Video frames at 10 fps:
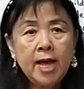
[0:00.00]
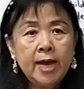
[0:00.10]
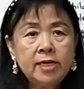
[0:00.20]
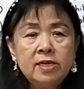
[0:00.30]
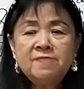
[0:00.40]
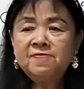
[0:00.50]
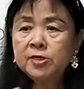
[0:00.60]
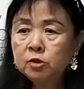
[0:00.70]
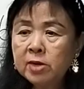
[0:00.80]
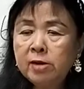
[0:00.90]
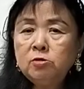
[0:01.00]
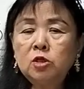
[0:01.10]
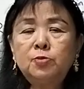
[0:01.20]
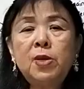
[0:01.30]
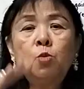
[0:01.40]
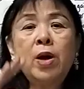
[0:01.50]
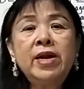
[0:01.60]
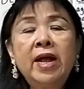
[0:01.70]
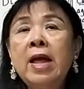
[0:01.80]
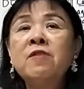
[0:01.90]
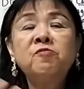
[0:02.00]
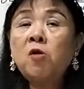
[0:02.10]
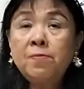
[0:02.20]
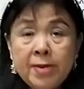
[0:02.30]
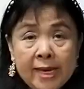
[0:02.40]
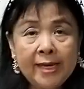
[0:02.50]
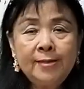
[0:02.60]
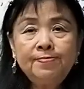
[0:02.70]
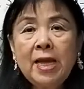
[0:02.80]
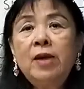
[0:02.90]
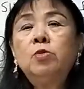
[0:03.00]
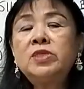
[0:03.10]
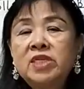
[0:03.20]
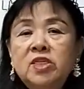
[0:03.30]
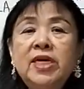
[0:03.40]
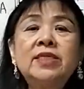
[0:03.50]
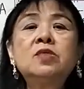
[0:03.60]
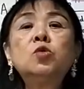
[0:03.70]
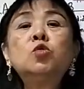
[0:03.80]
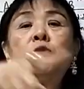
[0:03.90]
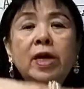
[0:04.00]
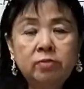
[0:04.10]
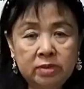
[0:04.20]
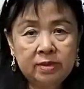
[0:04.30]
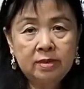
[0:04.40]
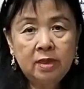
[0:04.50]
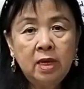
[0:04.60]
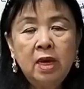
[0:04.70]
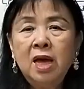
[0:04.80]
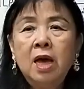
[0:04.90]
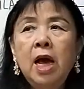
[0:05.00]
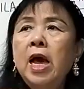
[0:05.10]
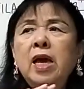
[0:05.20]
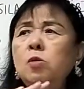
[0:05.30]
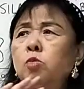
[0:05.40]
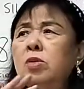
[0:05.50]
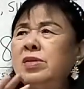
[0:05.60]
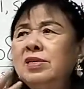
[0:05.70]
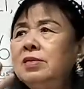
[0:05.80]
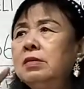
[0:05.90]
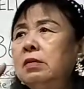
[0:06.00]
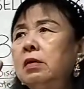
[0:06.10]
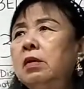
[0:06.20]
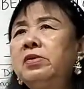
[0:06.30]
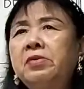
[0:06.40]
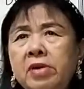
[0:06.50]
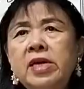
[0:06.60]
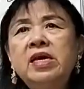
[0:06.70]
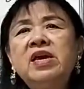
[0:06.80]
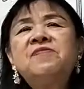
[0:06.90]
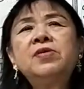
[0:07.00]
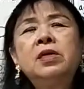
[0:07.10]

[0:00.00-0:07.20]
Either first round you speak one, and for me, I would suggest 2 rounds. I wouldn't agree